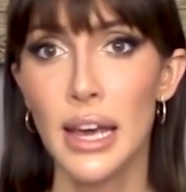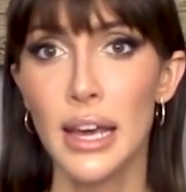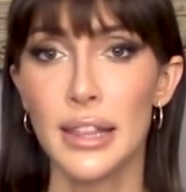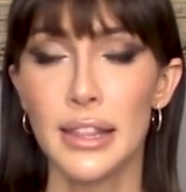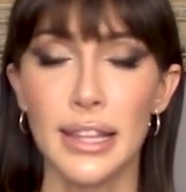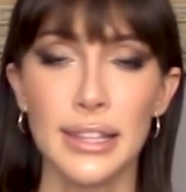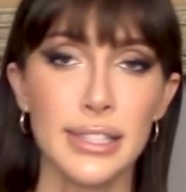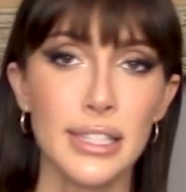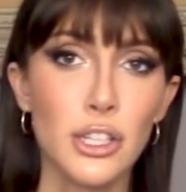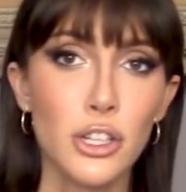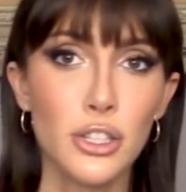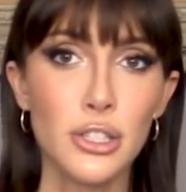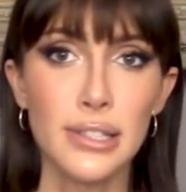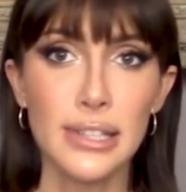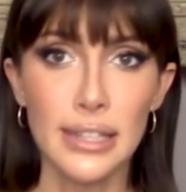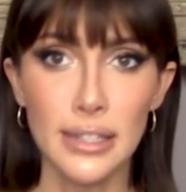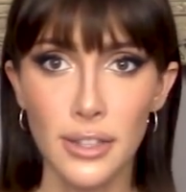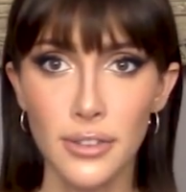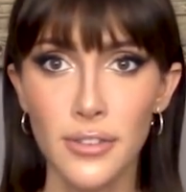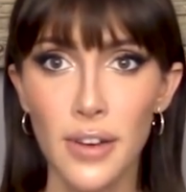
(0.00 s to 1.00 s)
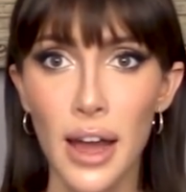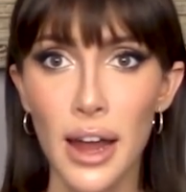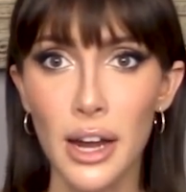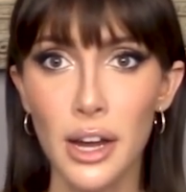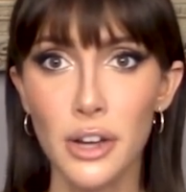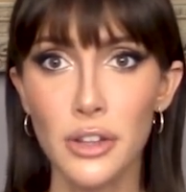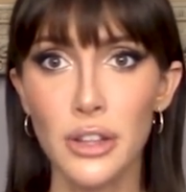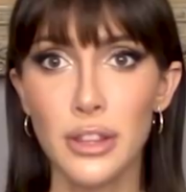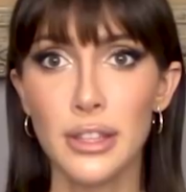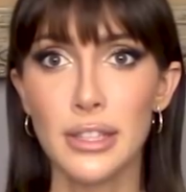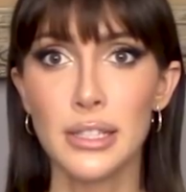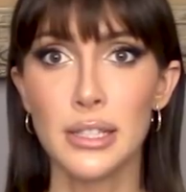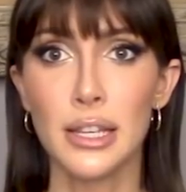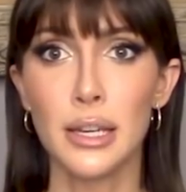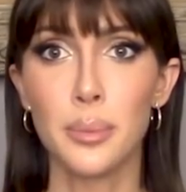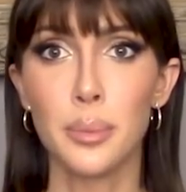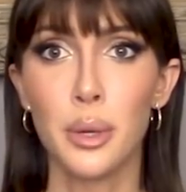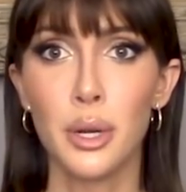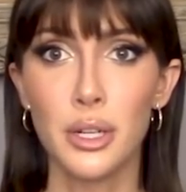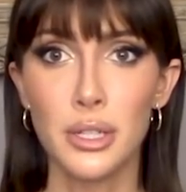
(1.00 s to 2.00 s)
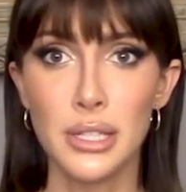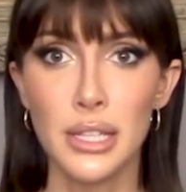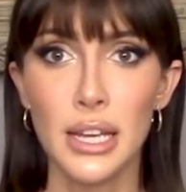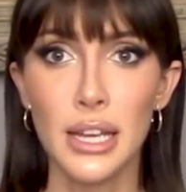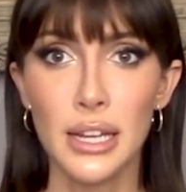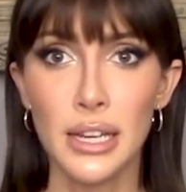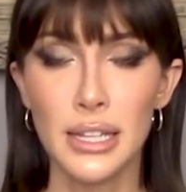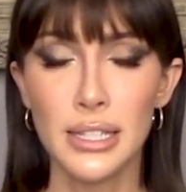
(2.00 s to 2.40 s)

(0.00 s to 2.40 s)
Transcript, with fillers: that's like your signifier that this like person